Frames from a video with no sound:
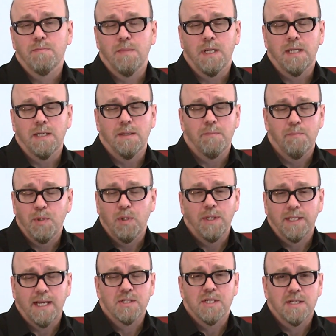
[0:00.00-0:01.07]
uh,
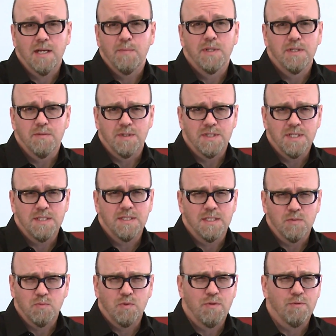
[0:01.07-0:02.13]
building actually come into existence